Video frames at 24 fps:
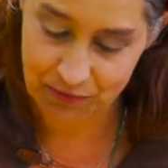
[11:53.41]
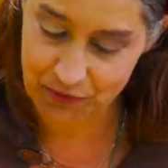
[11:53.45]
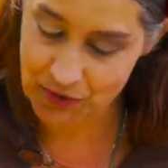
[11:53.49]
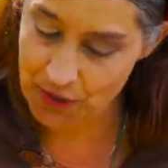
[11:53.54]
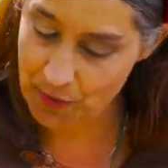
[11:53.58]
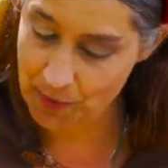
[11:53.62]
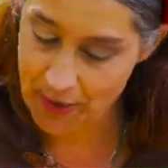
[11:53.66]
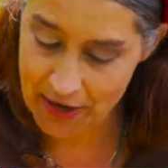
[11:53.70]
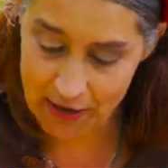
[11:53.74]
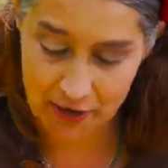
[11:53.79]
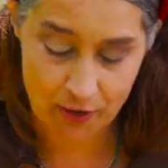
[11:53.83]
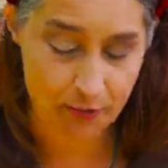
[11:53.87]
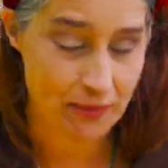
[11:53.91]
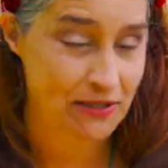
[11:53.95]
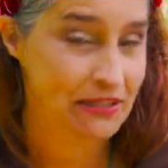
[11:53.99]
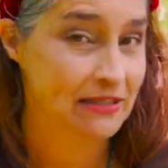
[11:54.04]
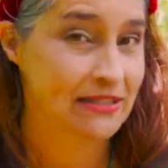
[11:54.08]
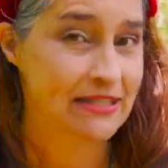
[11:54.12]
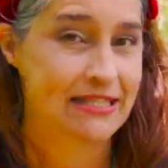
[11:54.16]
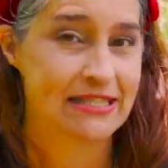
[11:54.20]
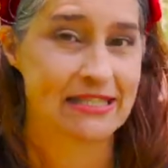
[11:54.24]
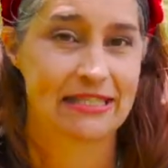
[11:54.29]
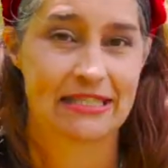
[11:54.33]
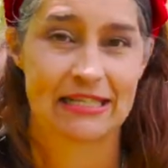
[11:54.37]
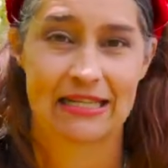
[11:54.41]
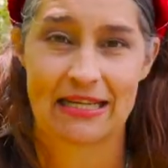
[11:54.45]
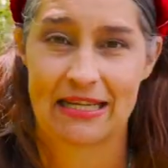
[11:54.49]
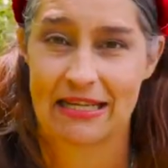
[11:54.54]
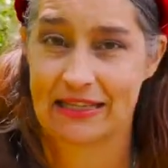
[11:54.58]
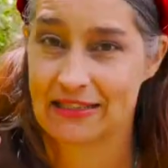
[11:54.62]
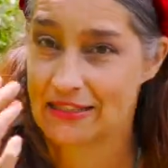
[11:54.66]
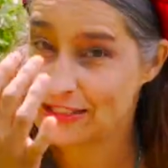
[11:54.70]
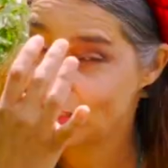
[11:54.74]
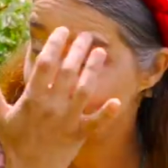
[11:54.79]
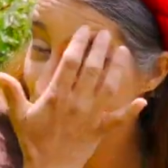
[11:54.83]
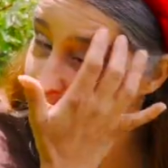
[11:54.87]
you better be
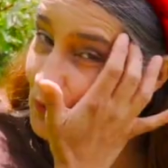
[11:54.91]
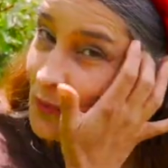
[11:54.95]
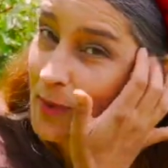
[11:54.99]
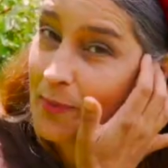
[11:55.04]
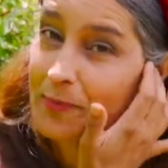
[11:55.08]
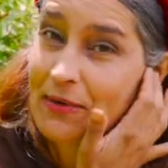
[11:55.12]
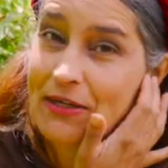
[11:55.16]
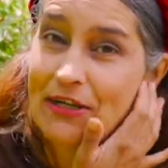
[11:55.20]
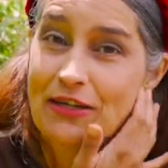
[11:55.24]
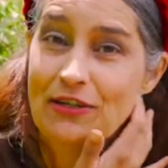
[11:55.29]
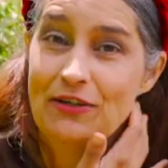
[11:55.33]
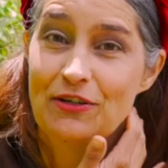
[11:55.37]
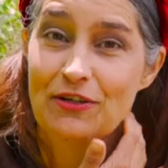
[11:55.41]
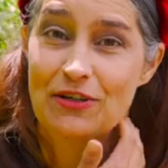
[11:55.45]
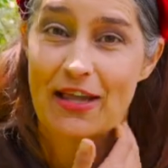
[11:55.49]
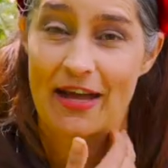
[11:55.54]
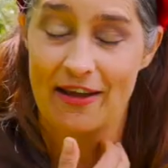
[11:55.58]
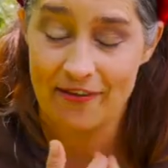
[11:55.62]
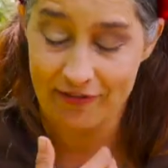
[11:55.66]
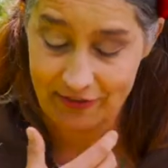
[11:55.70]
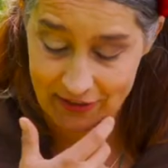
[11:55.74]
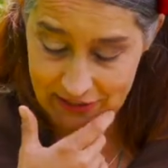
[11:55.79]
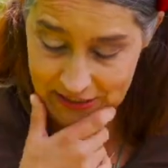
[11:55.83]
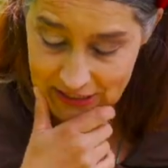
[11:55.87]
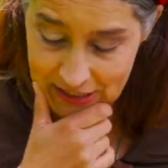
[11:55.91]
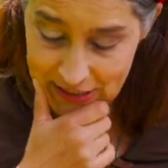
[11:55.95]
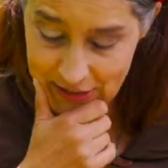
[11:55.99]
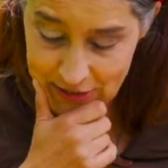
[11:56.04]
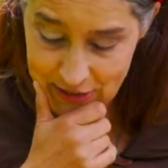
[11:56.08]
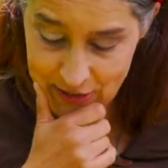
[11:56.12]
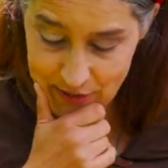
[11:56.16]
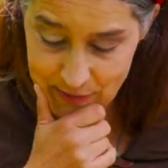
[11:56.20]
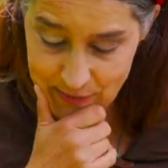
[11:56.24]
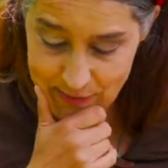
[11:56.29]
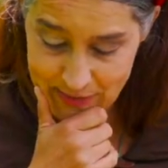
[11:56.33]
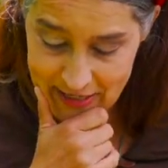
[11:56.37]
listening to the women in your life, I tell
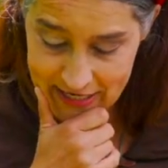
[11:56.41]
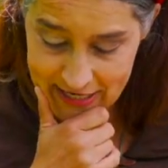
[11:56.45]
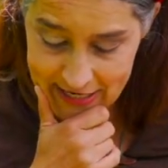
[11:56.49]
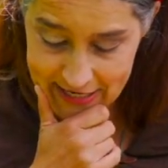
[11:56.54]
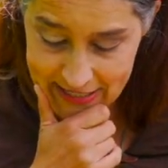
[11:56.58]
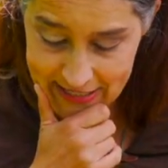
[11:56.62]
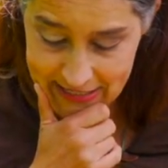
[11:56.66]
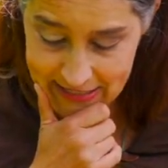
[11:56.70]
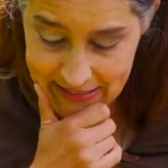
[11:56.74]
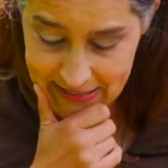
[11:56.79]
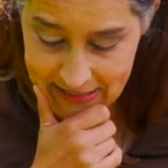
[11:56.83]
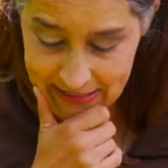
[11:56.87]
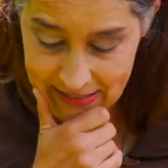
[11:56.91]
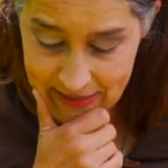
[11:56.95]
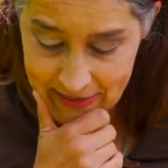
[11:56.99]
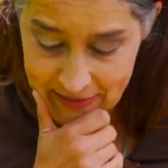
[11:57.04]
you, because